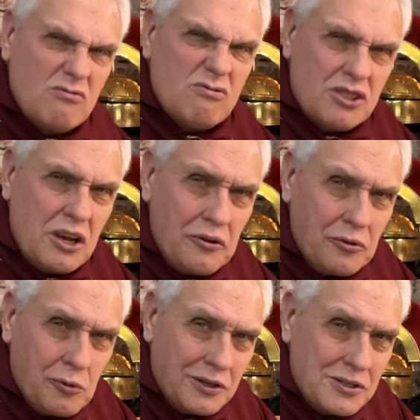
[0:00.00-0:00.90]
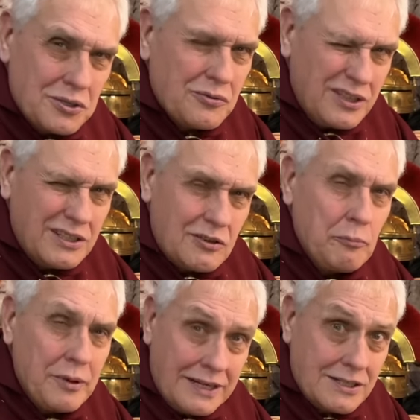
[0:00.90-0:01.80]
show you one or two things
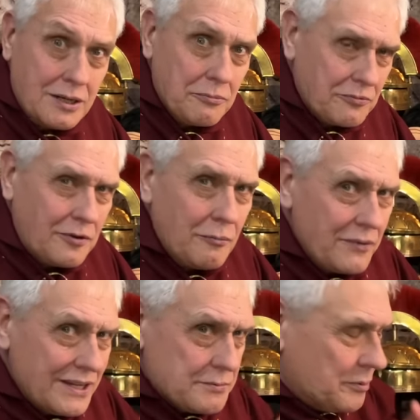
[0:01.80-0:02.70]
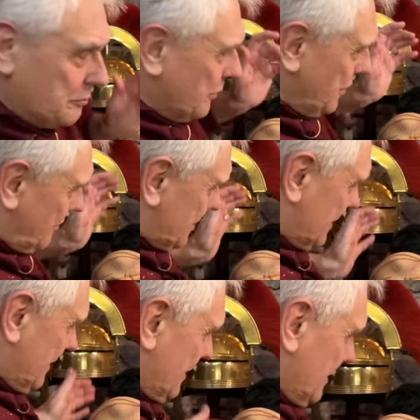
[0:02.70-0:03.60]
I've picked up from this papyrus.
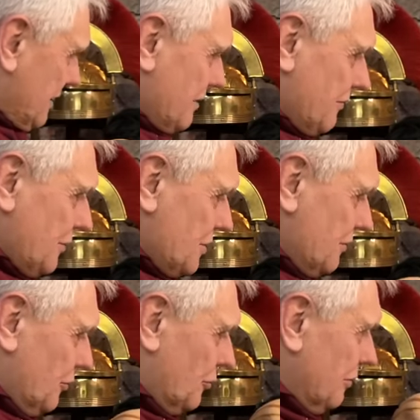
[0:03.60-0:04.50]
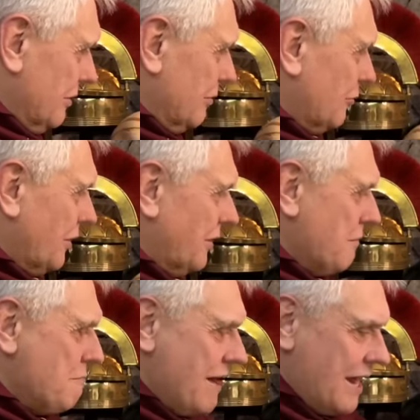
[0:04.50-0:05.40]
First of all, one of the
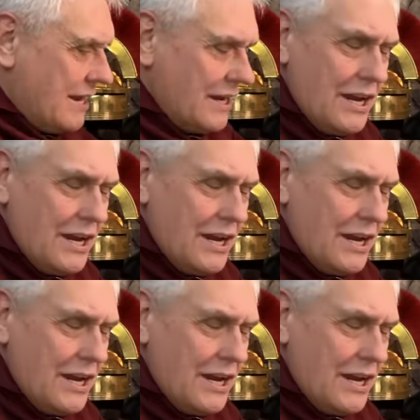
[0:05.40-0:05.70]
main